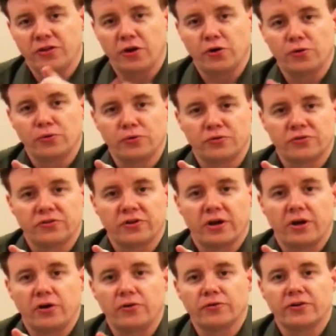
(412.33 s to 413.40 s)
those
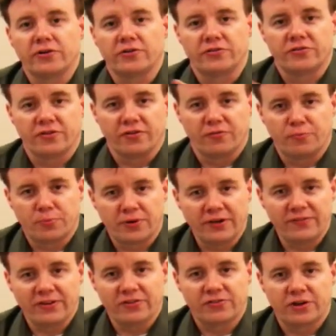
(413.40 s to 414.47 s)
owners of
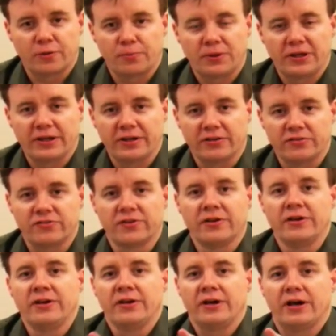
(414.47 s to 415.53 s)
previous airplanes
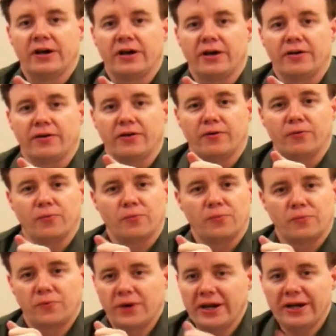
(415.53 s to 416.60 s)

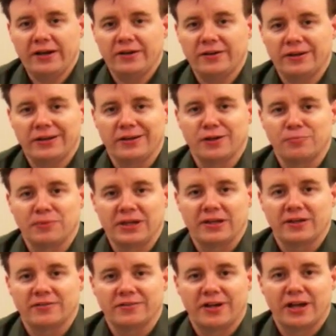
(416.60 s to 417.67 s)
right in
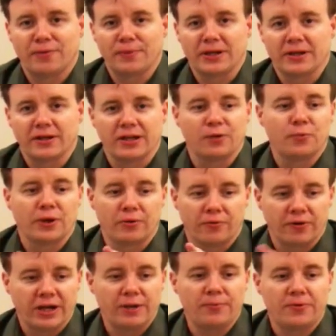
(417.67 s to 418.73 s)
immediate timing. And we
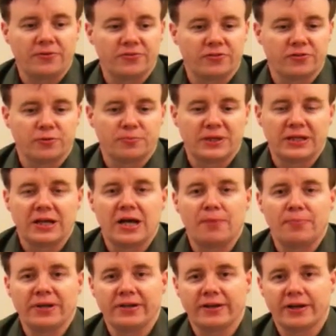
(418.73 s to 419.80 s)
were able to be
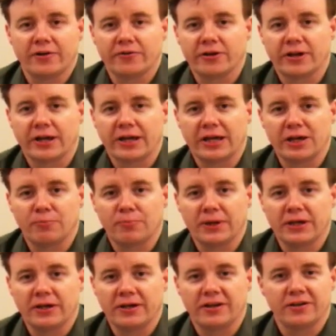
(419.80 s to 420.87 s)
up and down in a
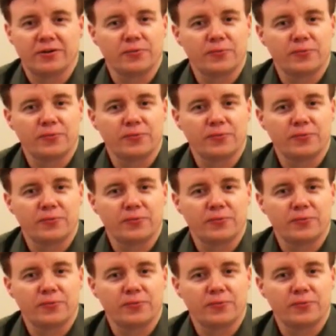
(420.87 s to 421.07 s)
campaign